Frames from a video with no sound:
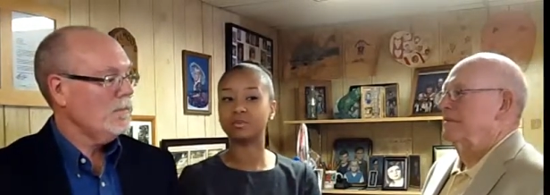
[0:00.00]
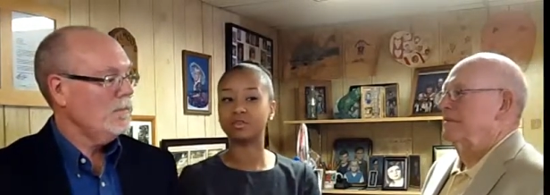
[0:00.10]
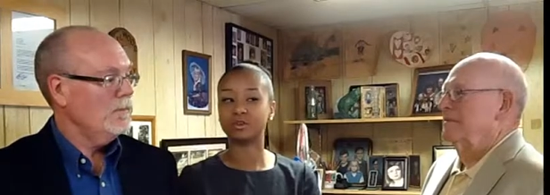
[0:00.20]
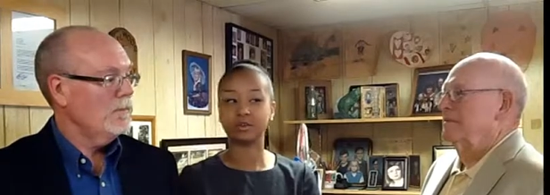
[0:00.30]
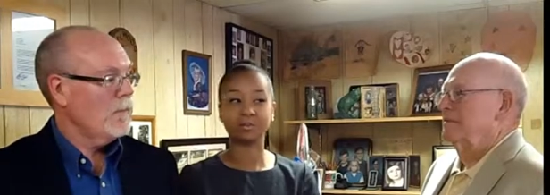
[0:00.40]

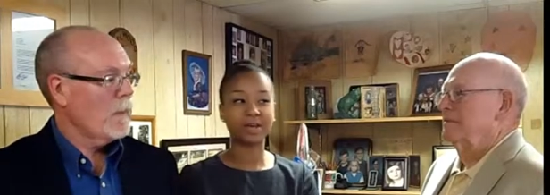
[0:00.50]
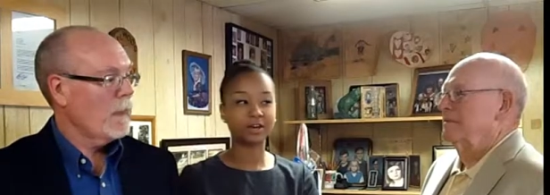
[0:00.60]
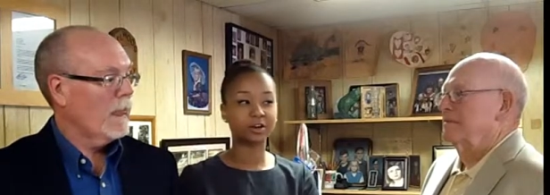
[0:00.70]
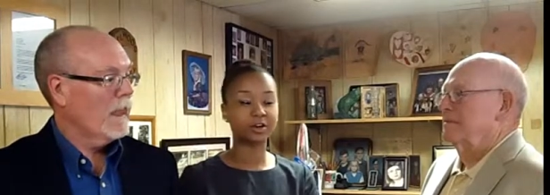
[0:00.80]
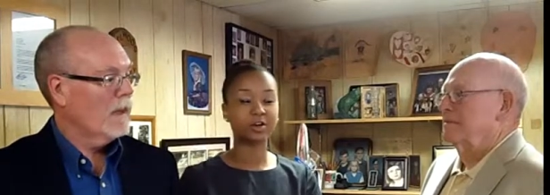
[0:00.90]
Speaker 1: with your
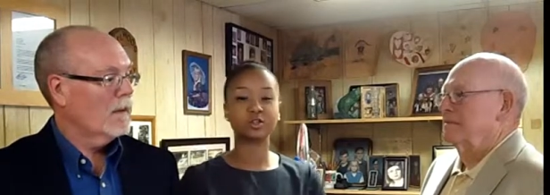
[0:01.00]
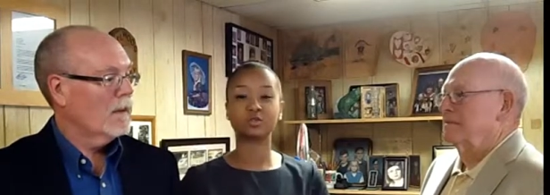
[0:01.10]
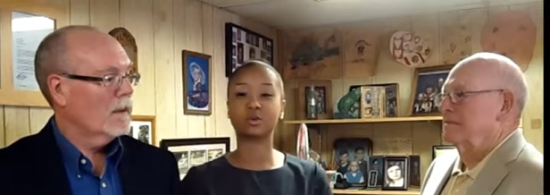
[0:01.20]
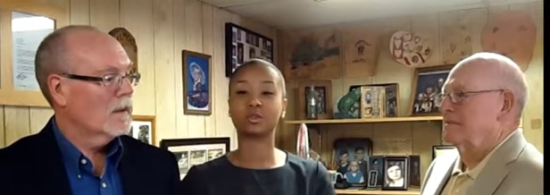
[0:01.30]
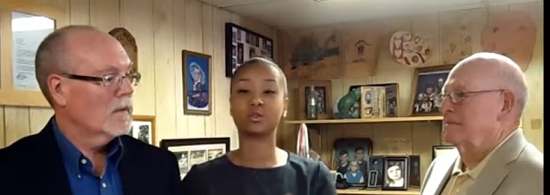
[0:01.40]

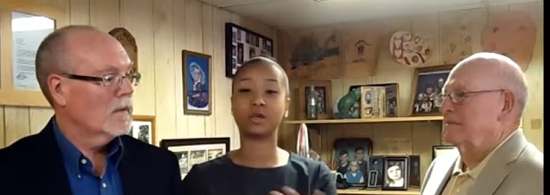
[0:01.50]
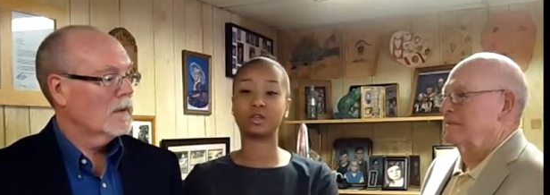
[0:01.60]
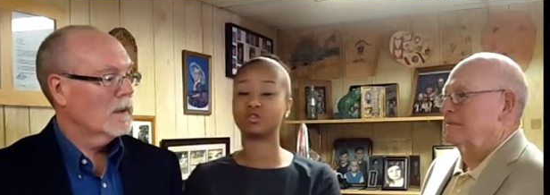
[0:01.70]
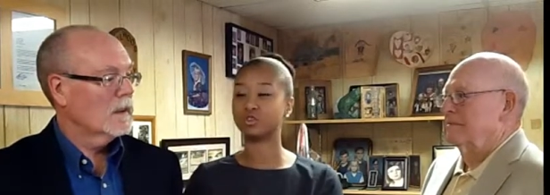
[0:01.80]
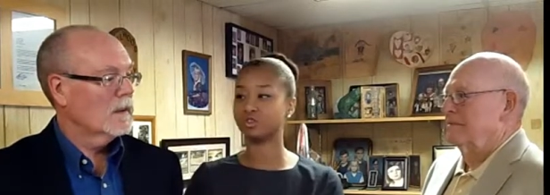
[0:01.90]
competitors, with the
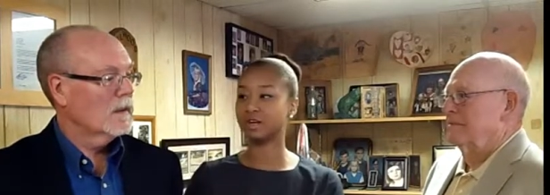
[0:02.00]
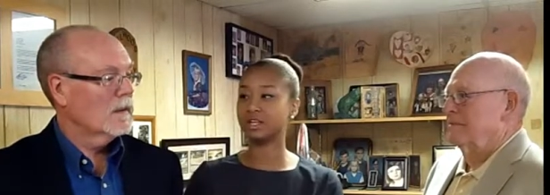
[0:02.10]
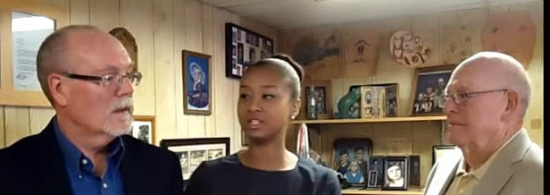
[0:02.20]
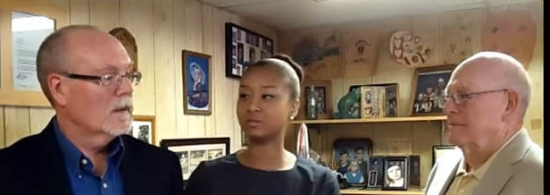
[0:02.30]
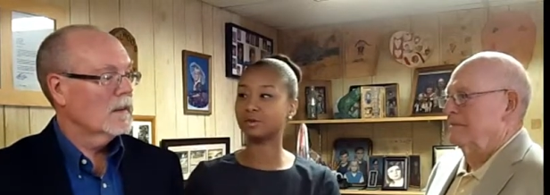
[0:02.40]
way you treat your
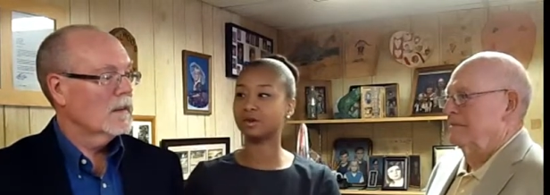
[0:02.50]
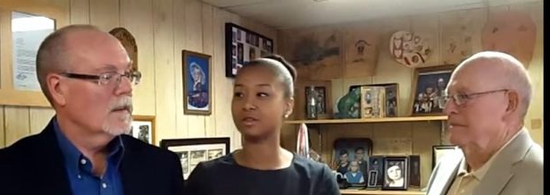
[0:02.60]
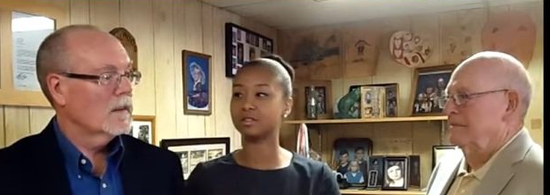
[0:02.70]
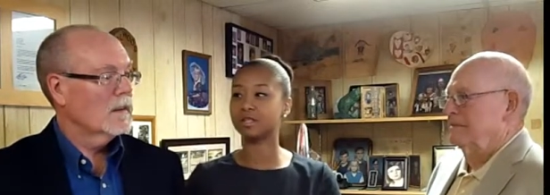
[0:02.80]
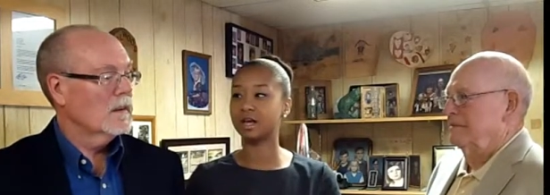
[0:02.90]

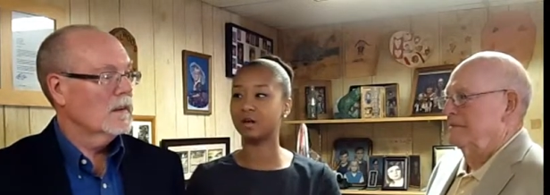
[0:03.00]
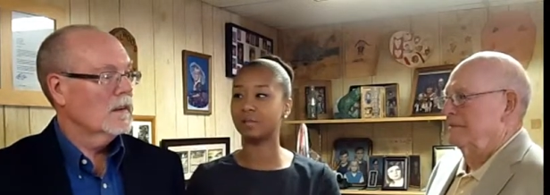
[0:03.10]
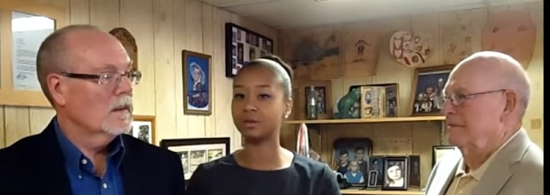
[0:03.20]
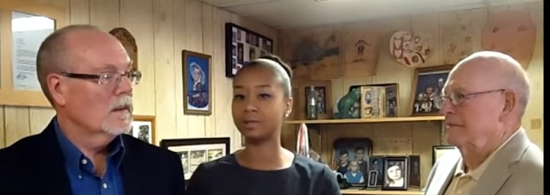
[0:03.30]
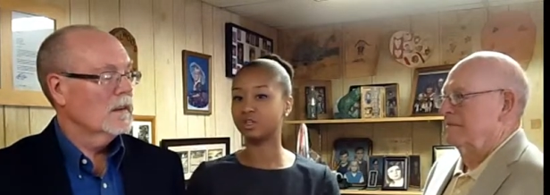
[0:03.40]
customers?
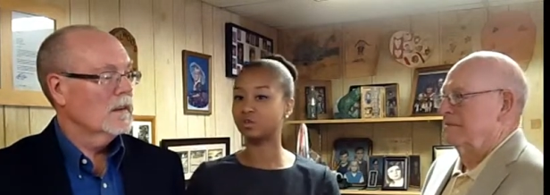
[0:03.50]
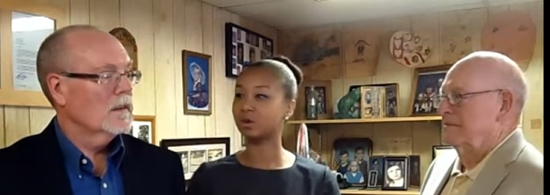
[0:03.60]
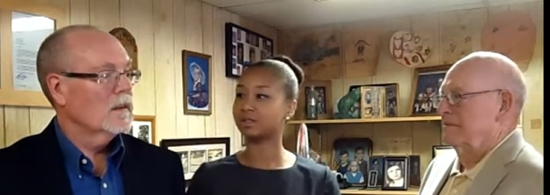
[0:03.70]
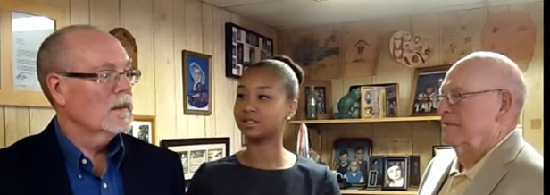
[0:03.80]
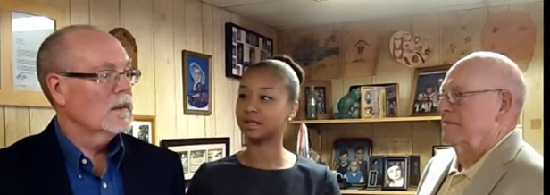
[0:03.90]
Um, what makes
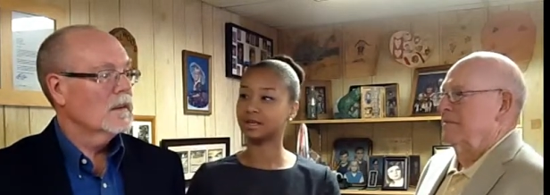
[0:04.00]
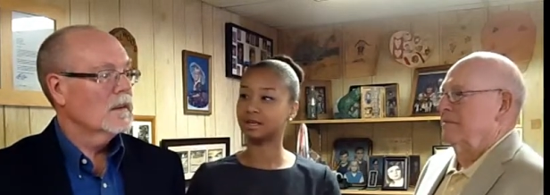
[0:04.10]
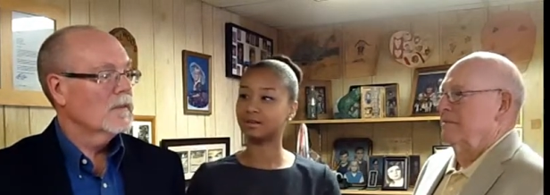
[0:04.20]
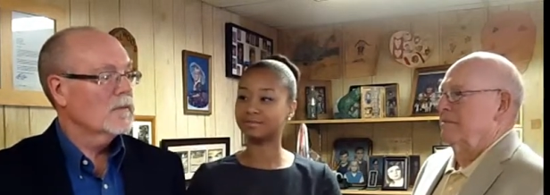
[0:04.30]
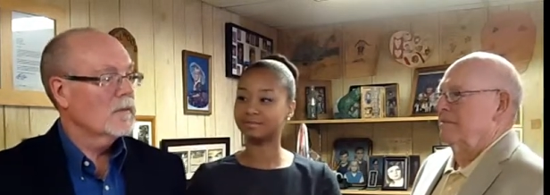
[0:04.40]
you all stand
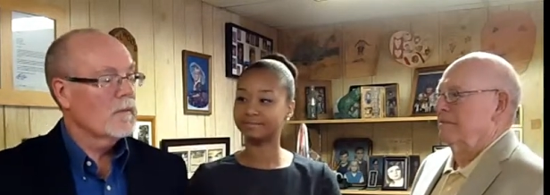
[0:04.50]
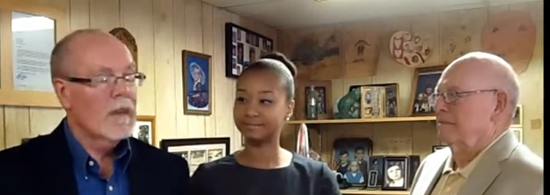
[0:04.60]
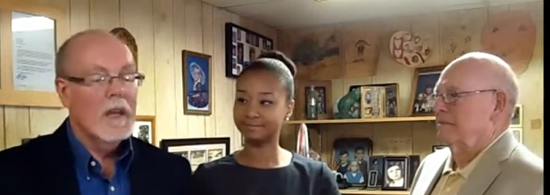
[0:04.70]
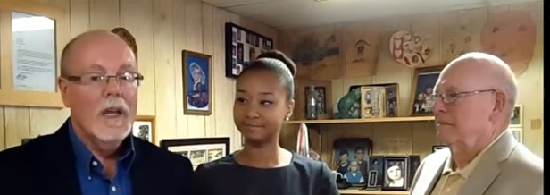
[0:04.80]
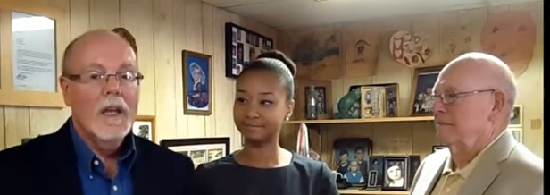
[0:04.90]
out?
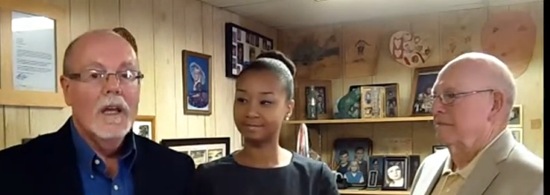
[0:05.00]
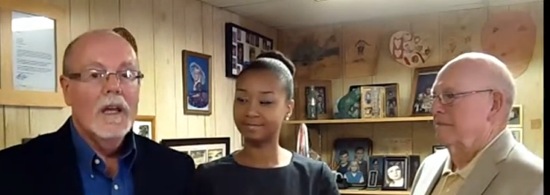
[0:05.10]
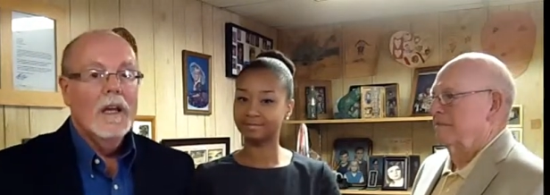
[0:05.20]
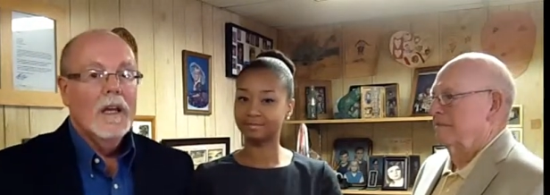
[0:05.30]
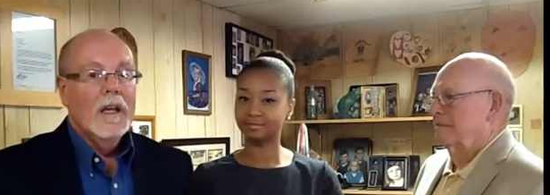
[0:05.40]

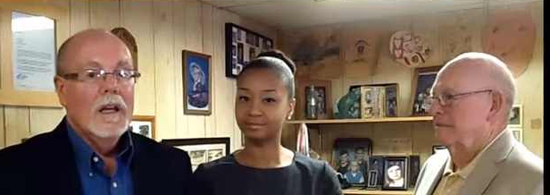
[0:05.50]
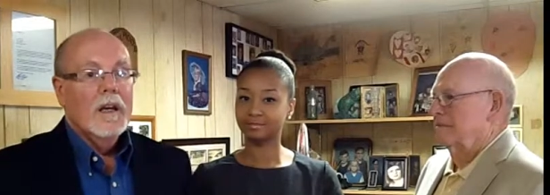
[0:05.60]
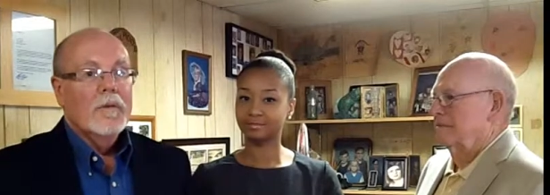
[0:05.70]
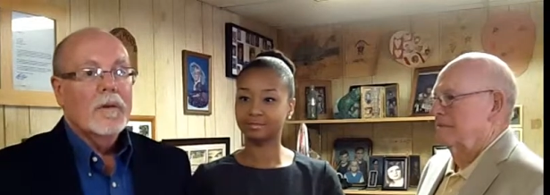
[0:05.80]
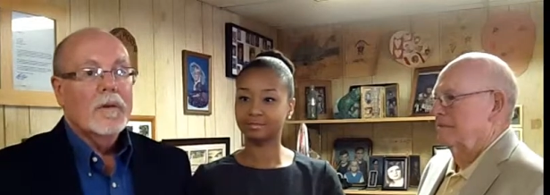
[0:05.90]

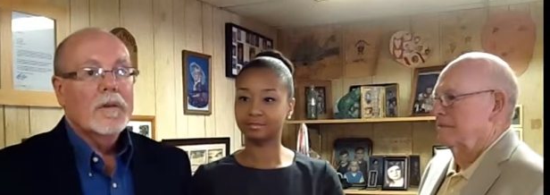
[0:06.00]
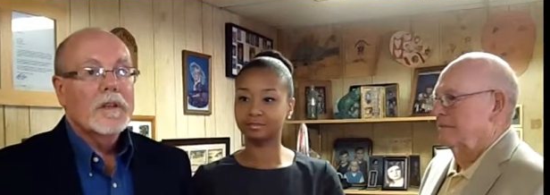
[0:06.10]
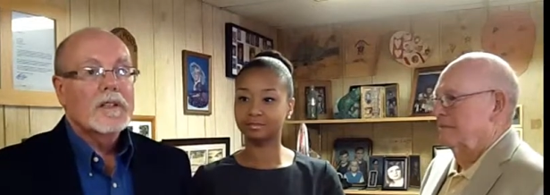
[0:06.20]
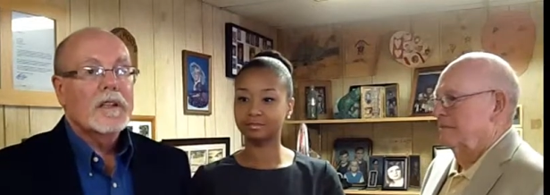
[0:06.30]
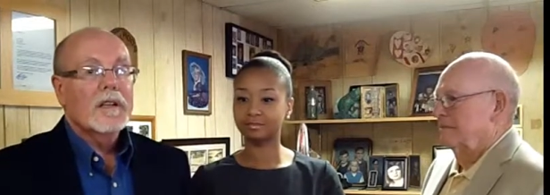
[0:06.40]
Speaker 2: What we
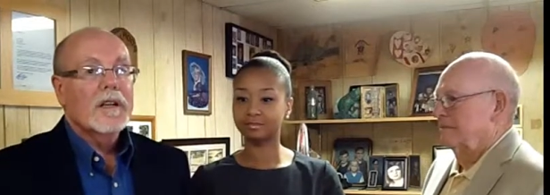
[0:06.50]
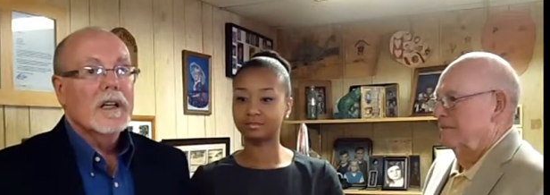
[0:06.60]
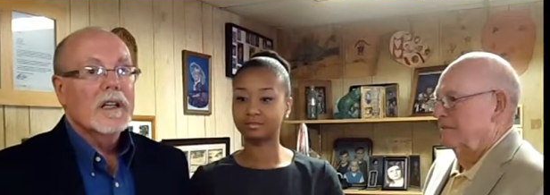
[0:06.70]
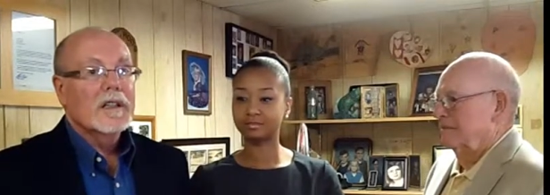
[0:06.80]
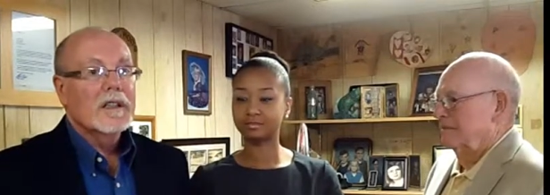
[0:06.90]
really center
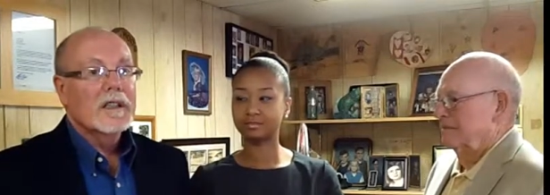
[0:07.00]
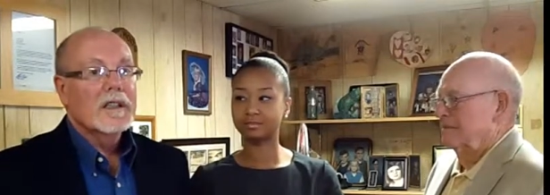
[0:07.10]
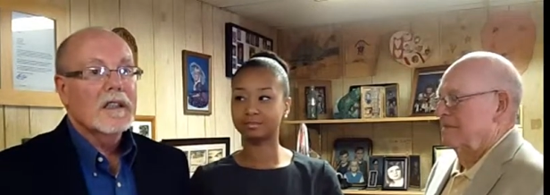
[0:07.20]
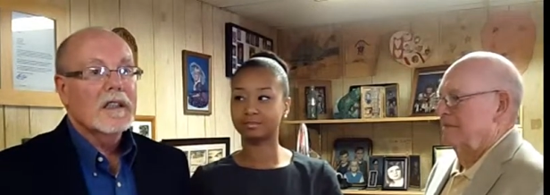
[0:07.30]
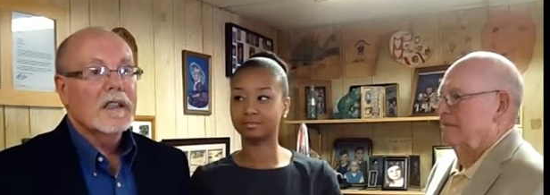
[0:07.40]
on
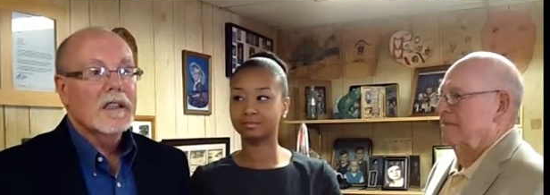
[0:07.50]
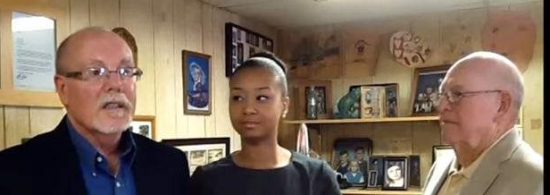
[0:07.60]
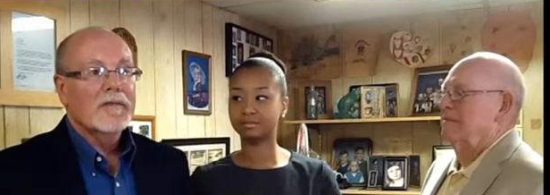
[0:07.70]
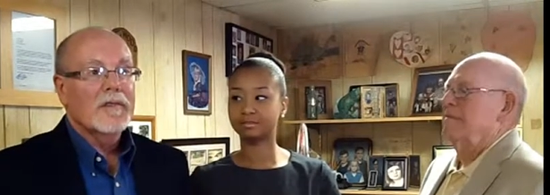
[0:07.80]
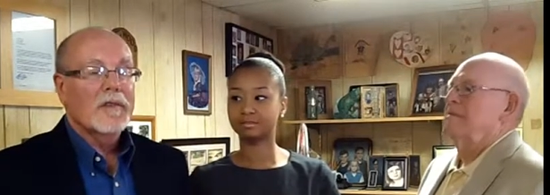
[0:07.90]
here, uh,
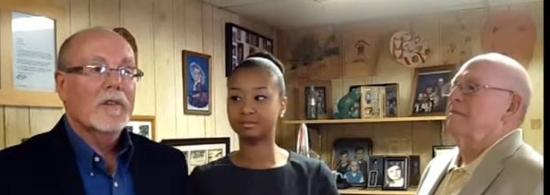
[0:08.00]
of